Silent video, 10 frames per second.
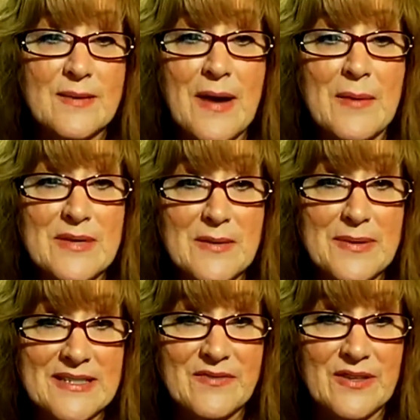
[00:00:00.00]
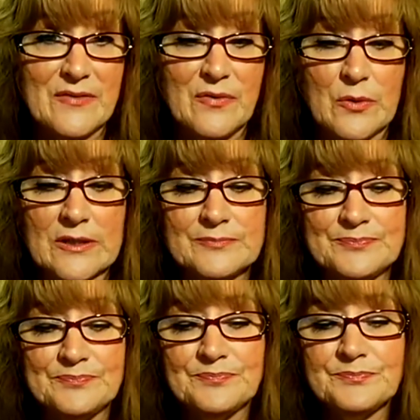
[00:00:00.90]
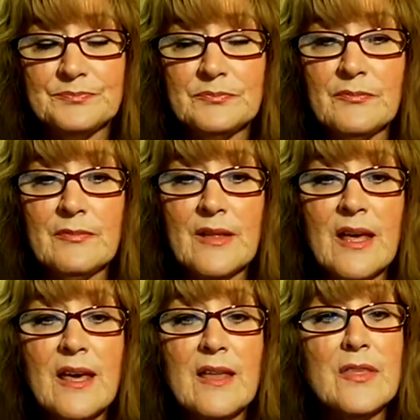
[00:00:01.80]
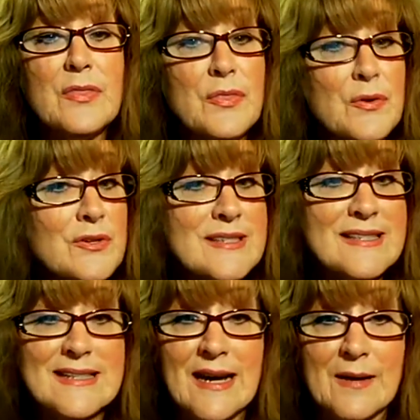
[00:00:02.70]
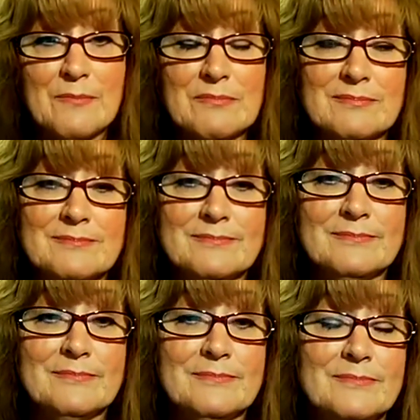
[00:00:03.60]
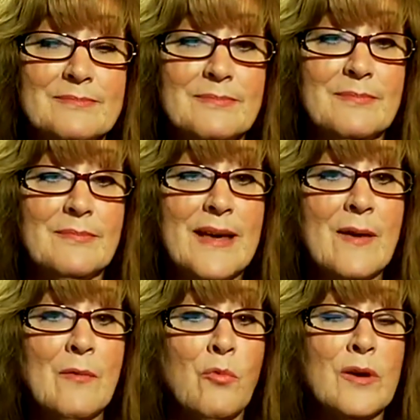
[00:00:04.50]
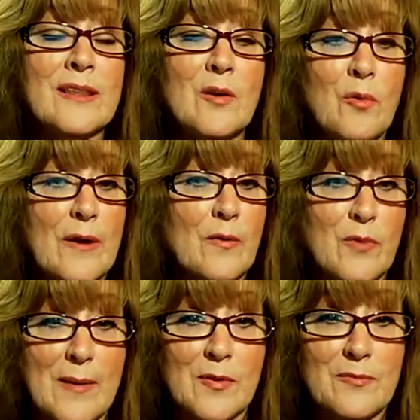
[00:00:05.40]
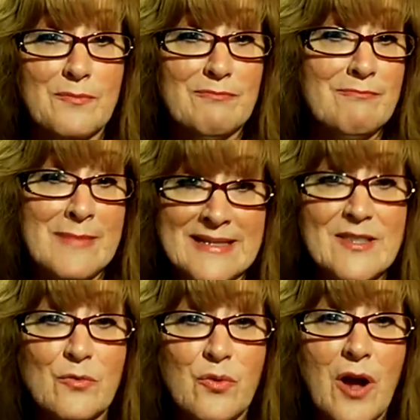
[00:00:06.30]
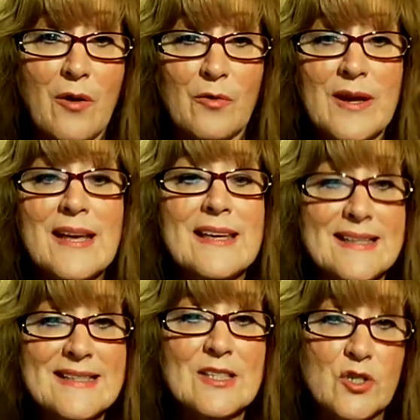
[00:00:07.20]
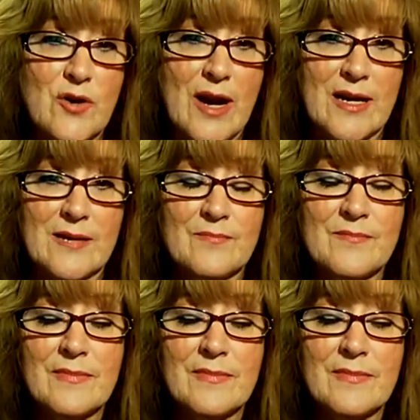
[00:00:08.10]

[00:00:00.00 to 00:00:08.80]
they might be the best fit for. The third step, and really where the rubber meets the road, is the training.